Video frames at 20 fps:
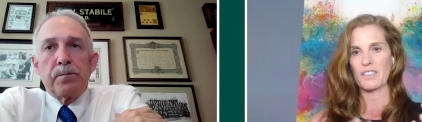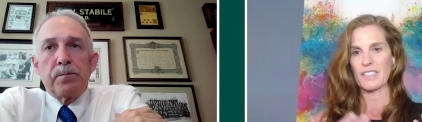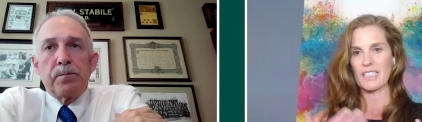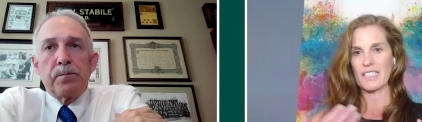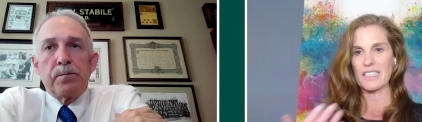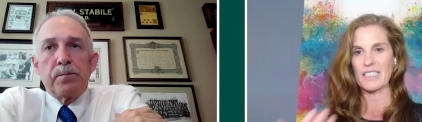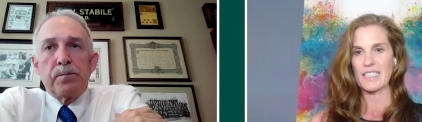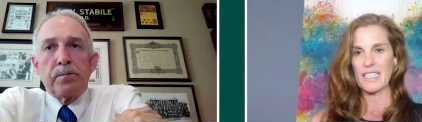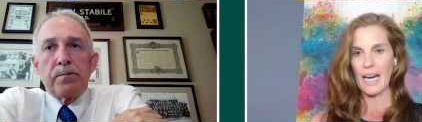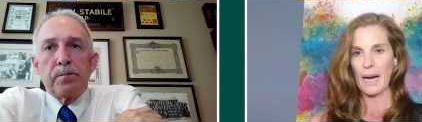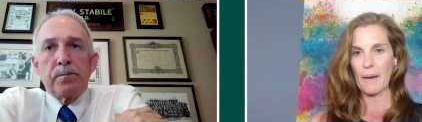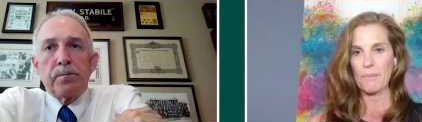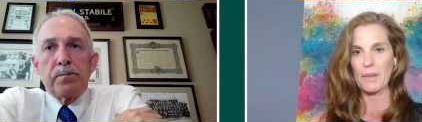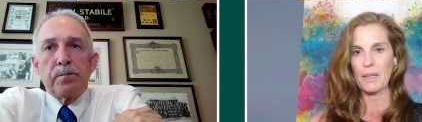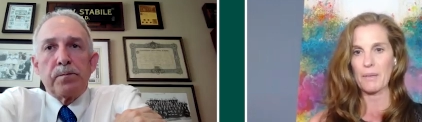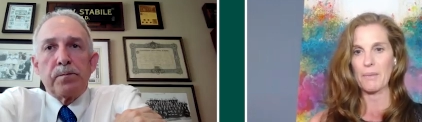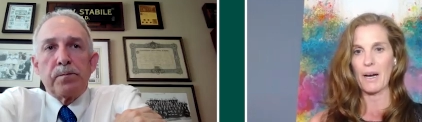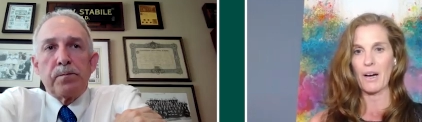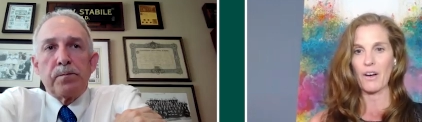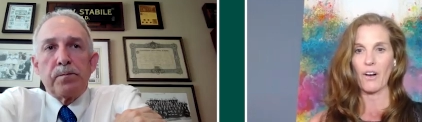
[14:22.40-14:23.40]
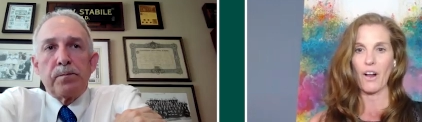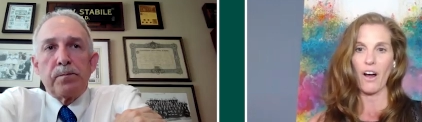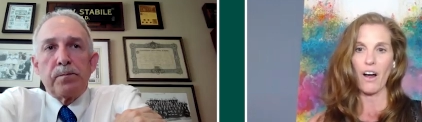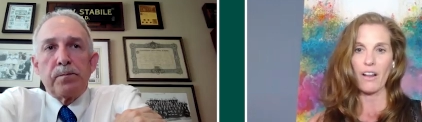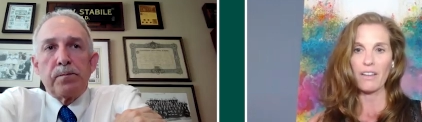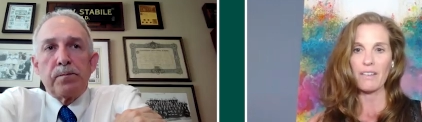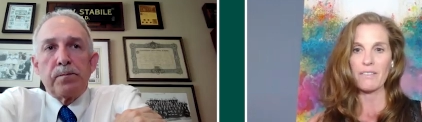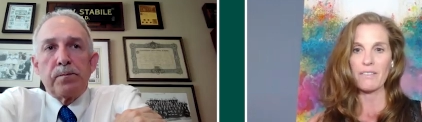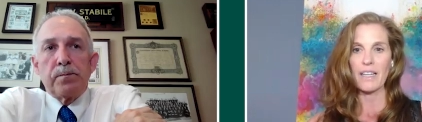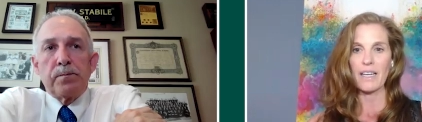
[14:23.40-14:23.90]
Speaker 1: into depth about
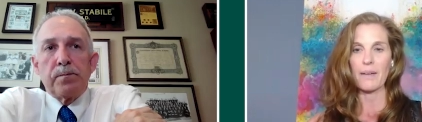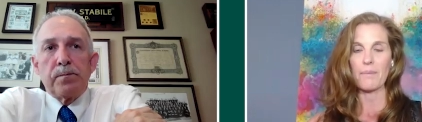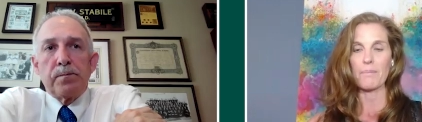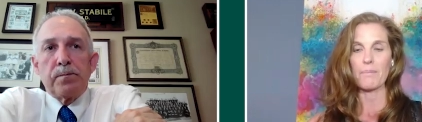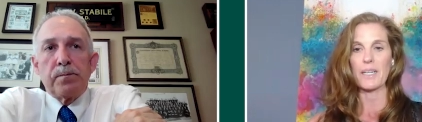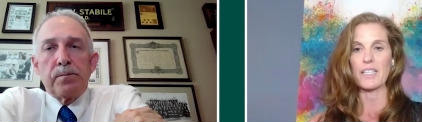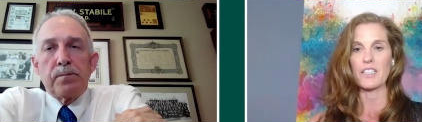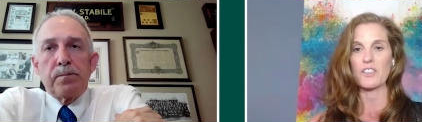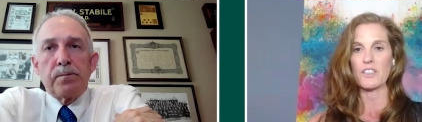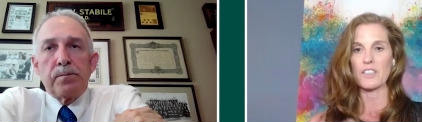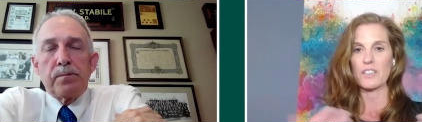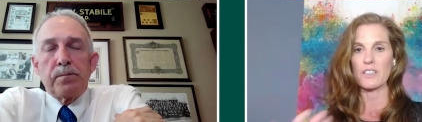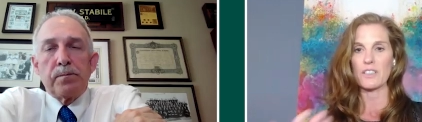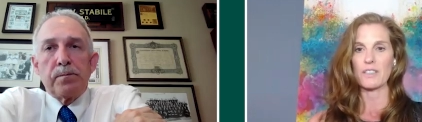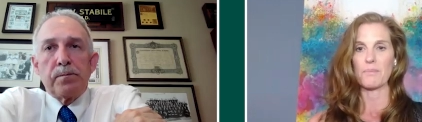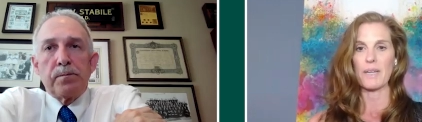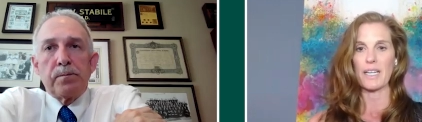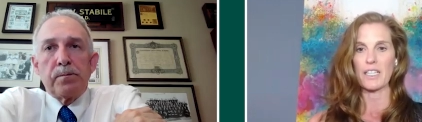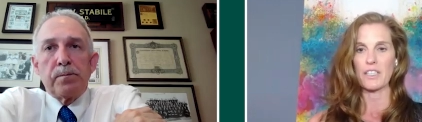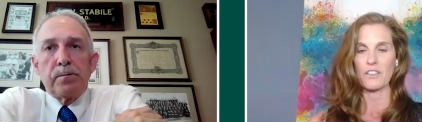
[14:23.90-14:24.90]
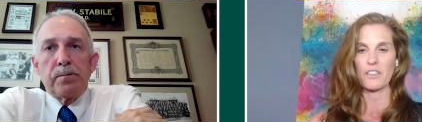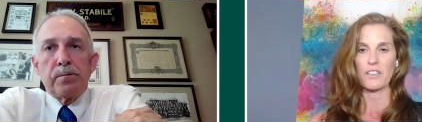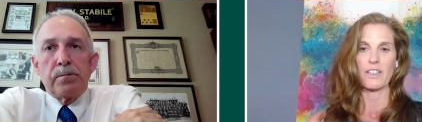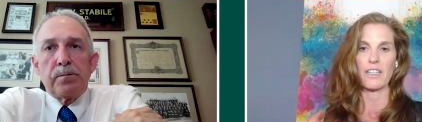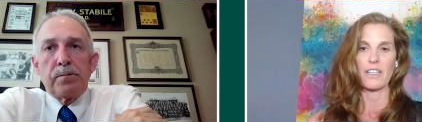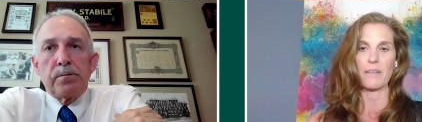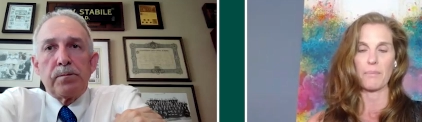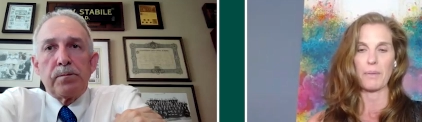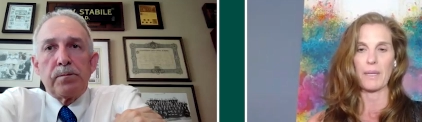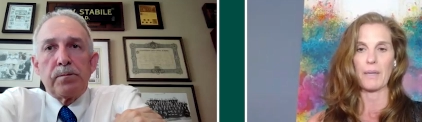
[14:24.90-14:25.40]
all of them, but just to make sure
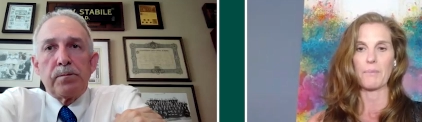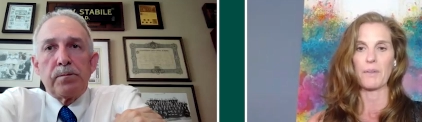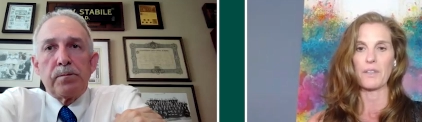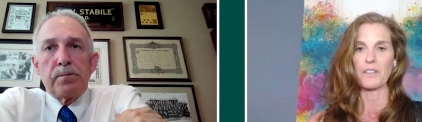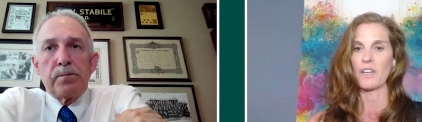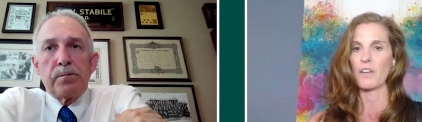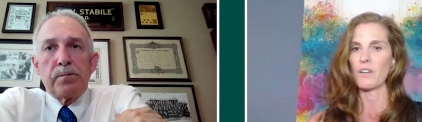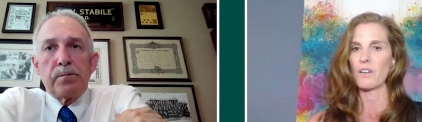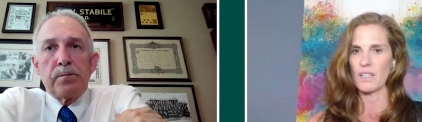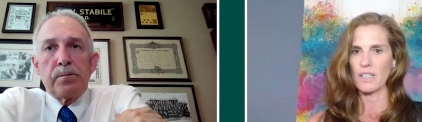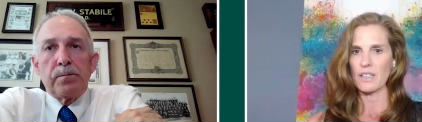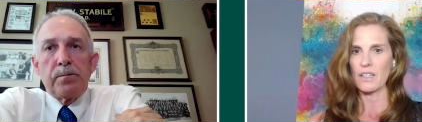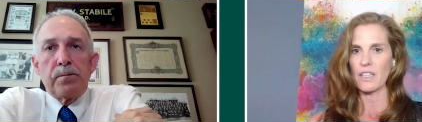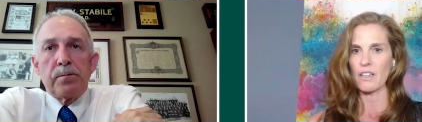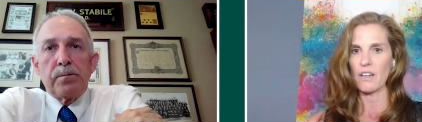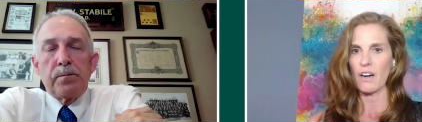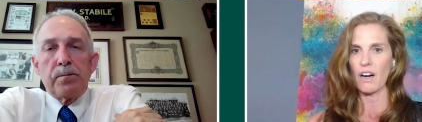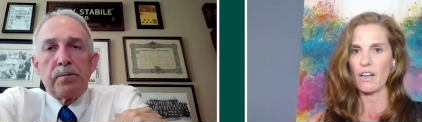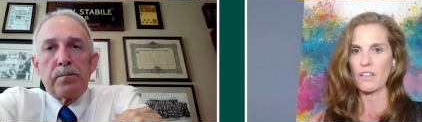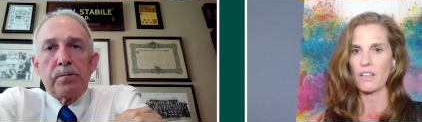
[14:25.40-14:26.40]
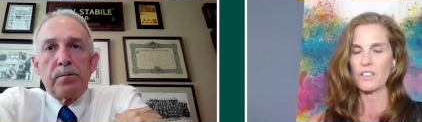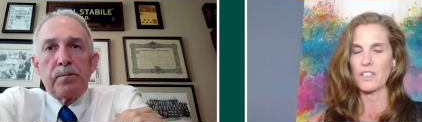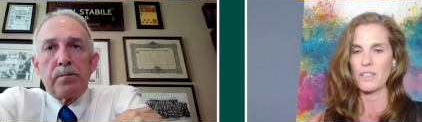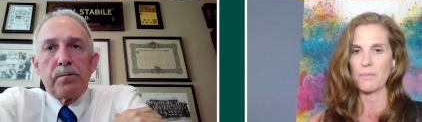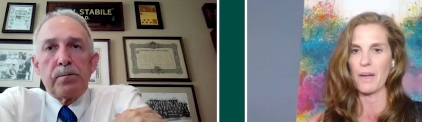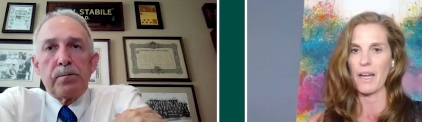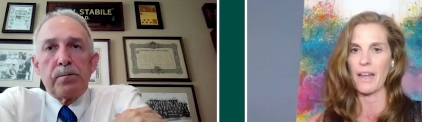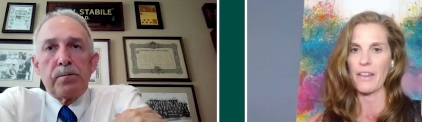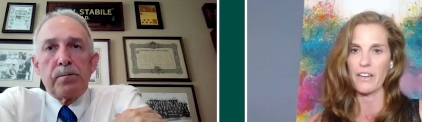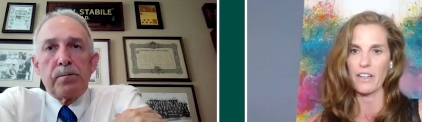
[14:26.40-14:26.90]
that people know that there are
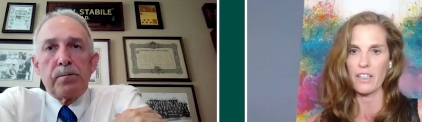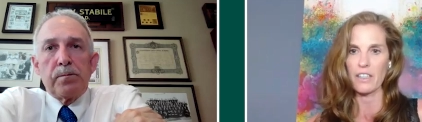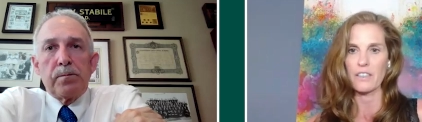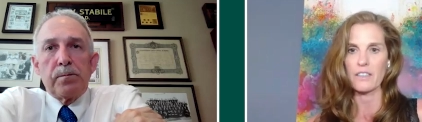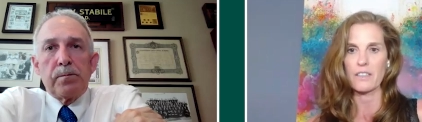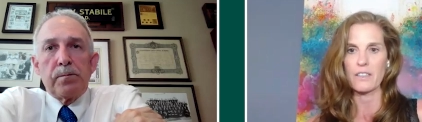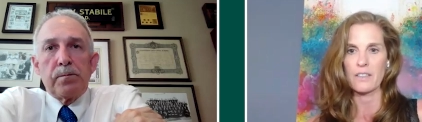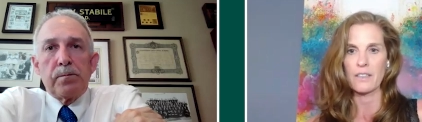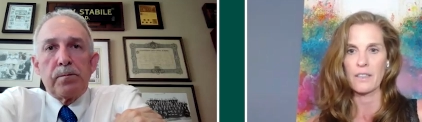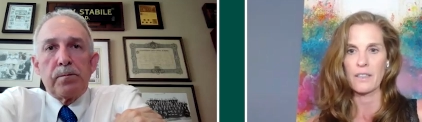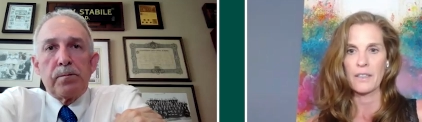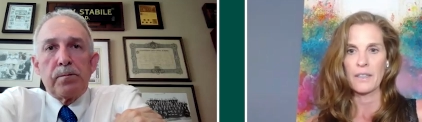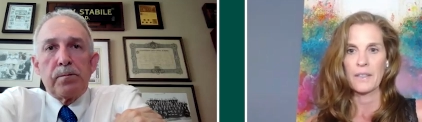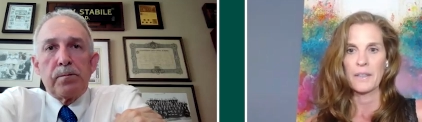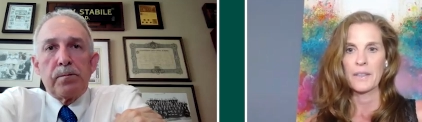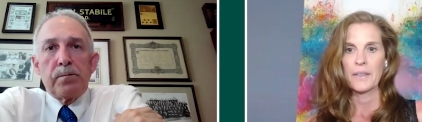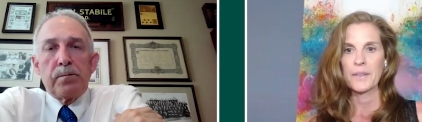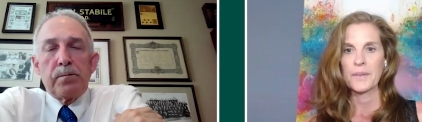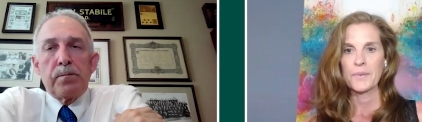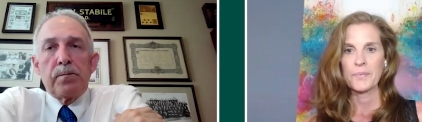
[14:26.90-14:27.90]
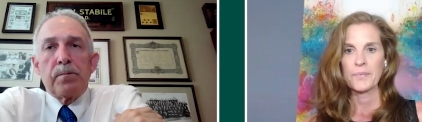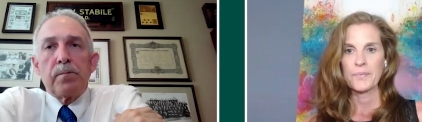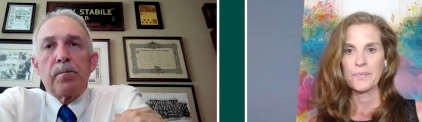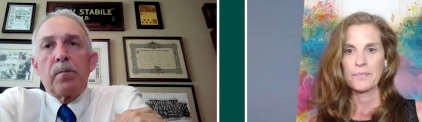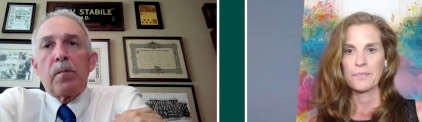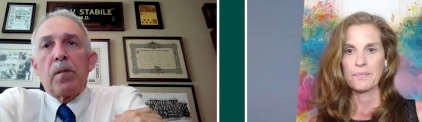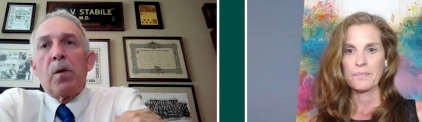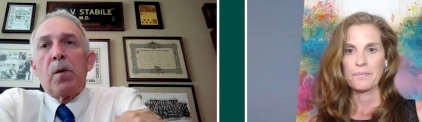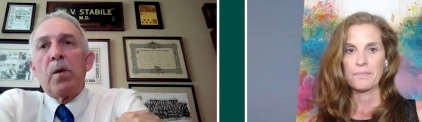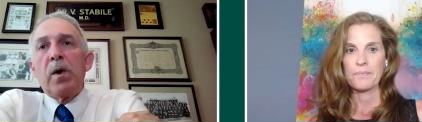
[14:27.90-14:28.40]
some others.
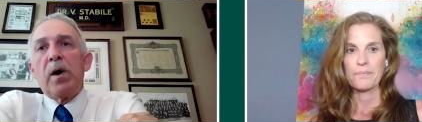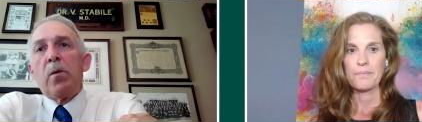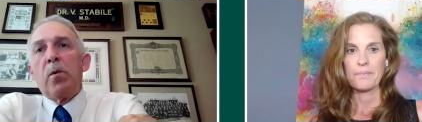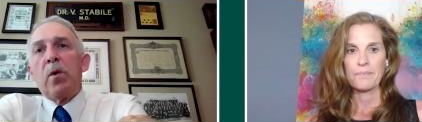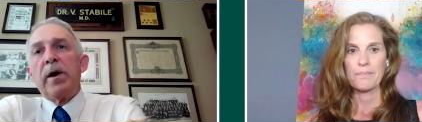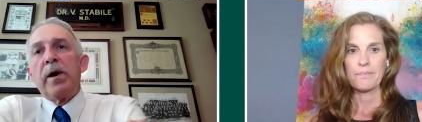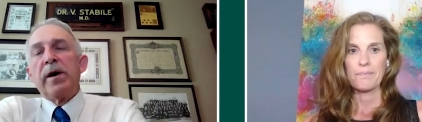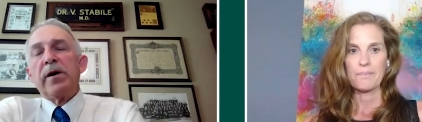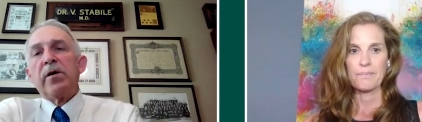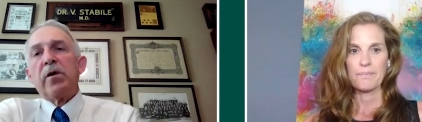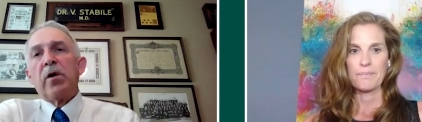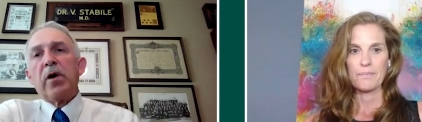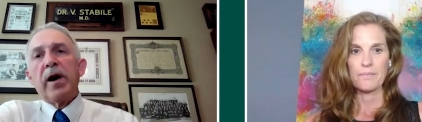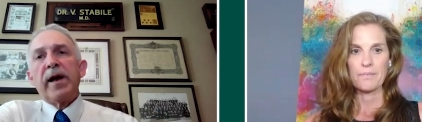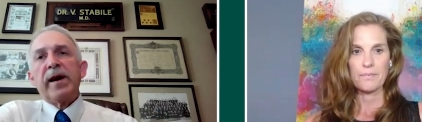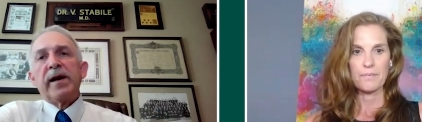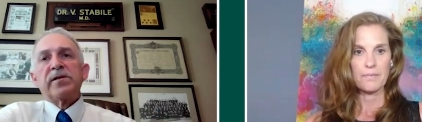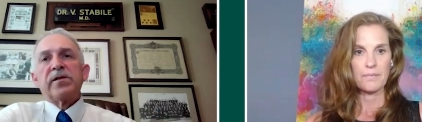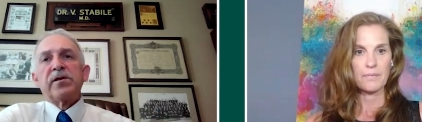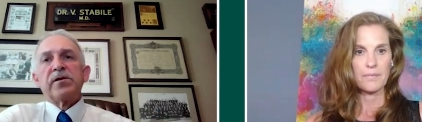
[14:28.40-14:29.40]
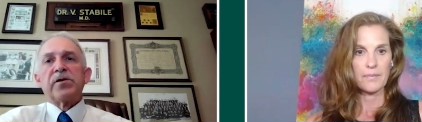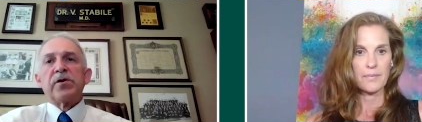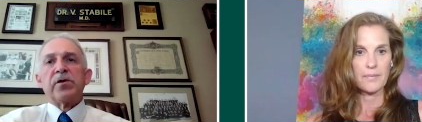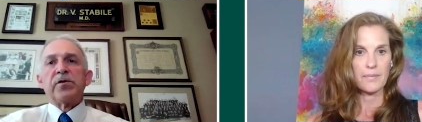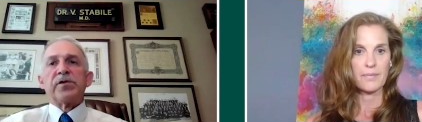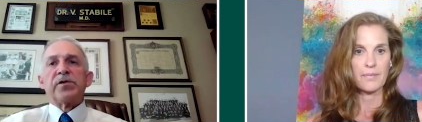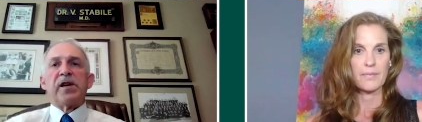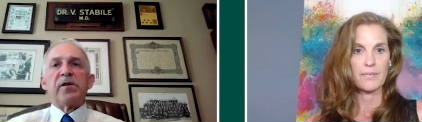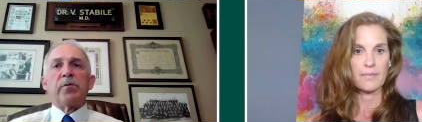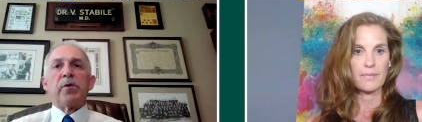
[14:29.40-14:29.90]
Speaker 2: Well, one are headaches associated